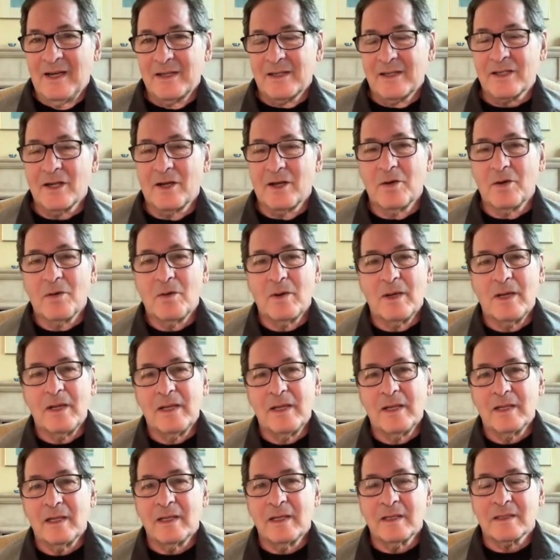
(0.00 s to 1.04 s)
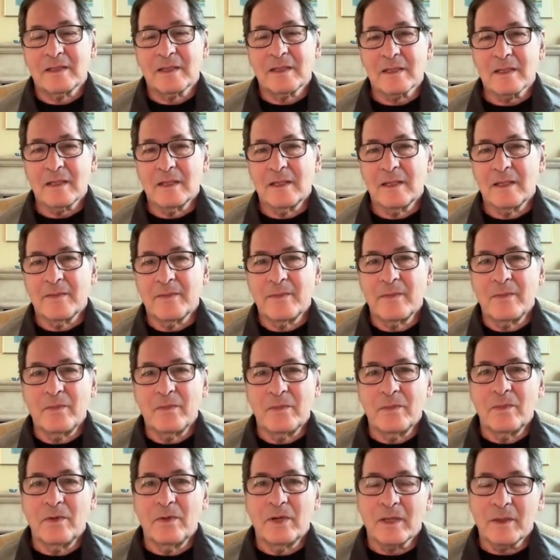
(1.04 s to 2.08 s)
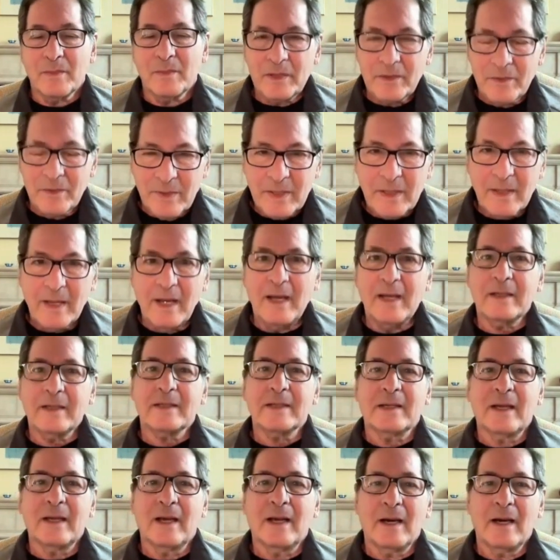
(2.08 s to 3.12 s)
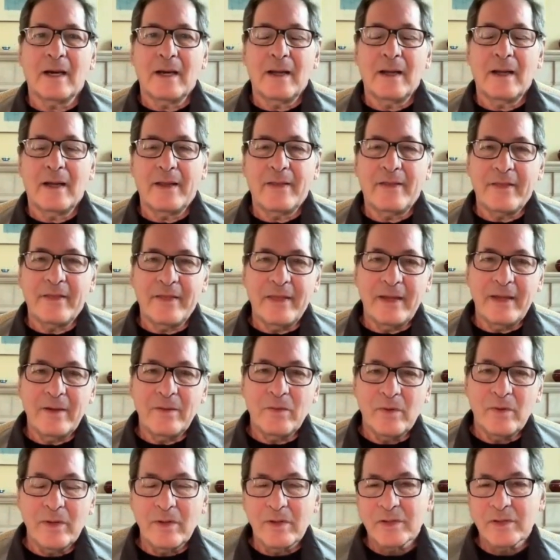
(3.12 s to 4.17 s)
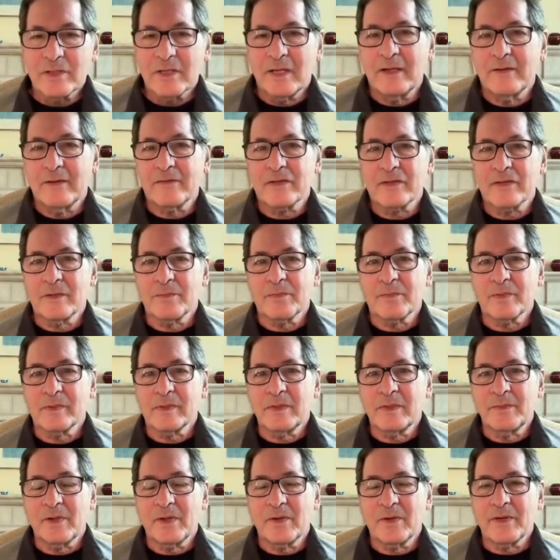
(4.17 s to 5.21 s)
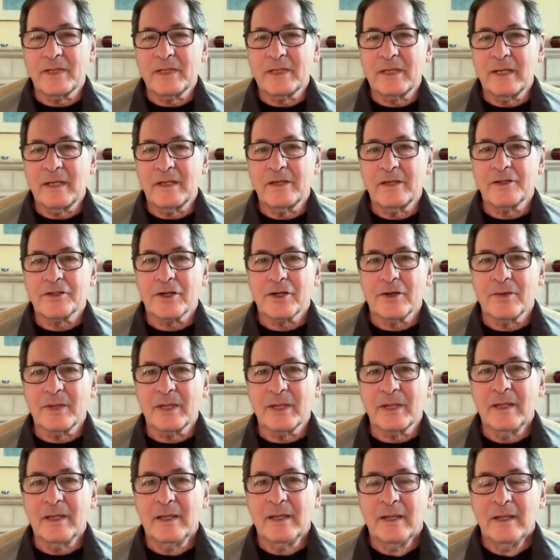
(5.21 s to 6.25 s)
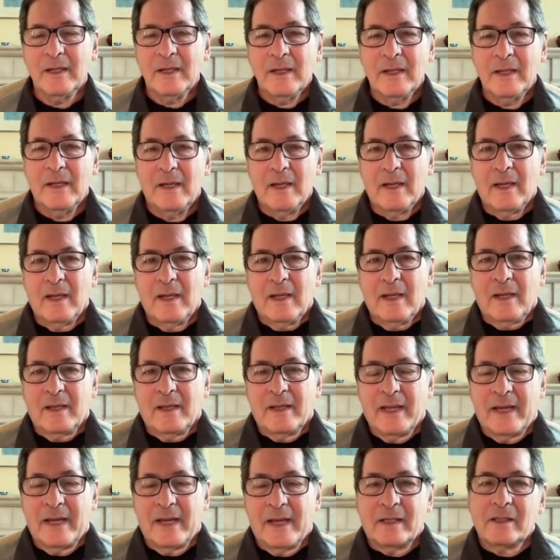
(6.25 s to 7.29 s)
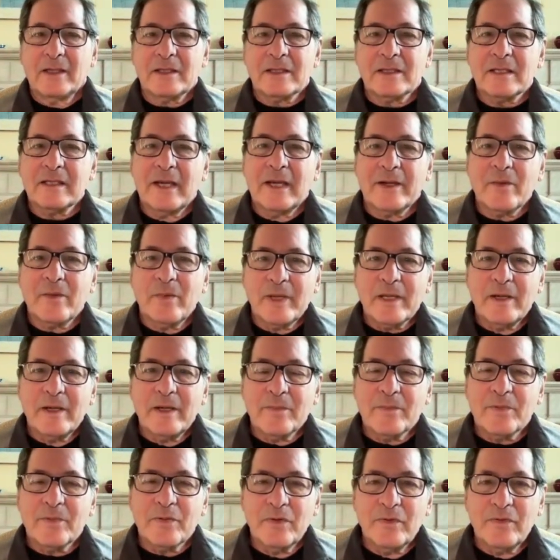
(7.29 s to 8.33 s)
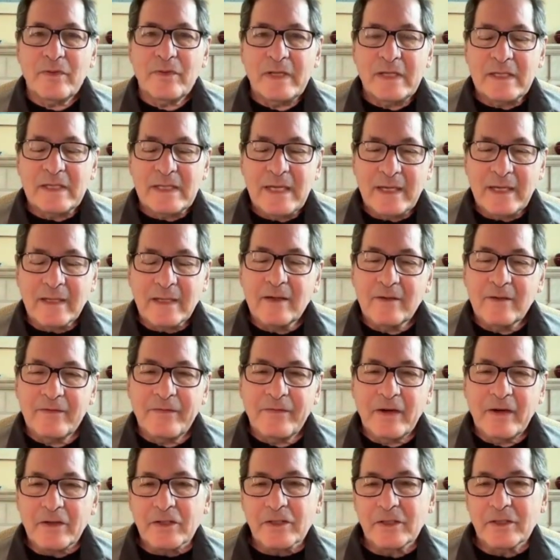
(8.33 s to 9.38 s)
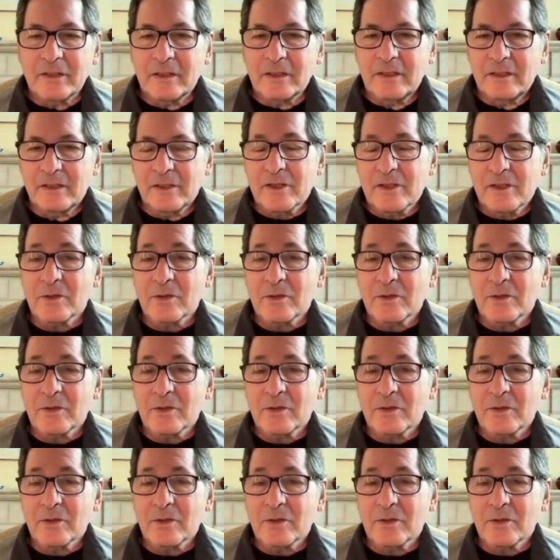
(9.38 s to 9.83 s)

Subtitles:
So we're going to be doing that, and then we also have some preliminary data showing that it looks like we can improve the executive function in